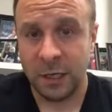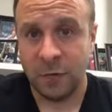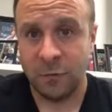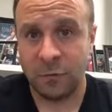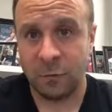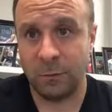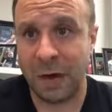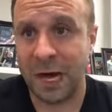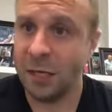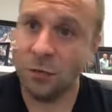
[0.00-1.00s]
For
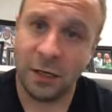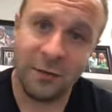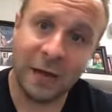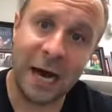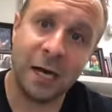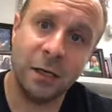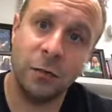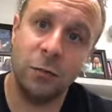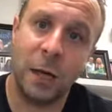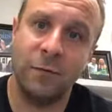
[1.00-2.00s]
my unique
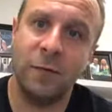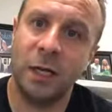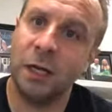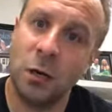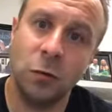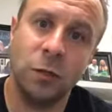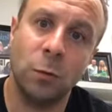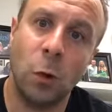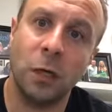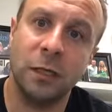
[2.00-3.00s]
value, having been a coach
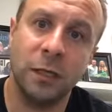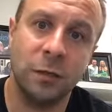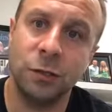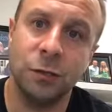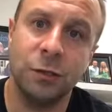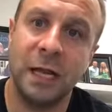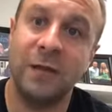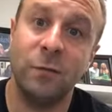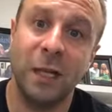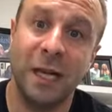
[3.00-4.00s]
and walked in their shoes and
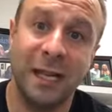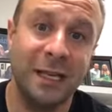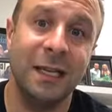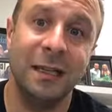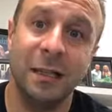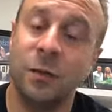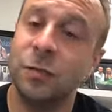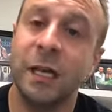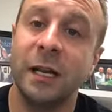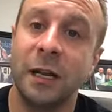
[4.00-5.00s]
having been an AD and
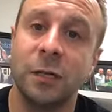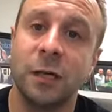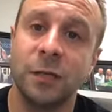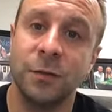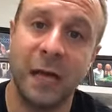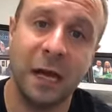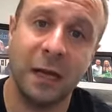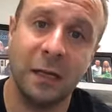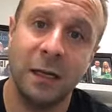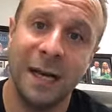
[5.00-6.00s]
negotiated contracts from that
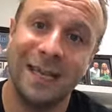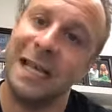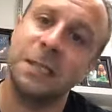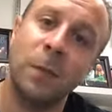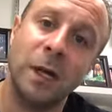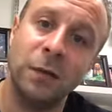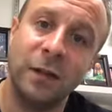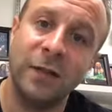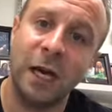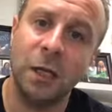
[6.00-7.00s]
end, that's my unique
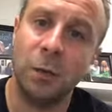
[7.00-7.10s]
value.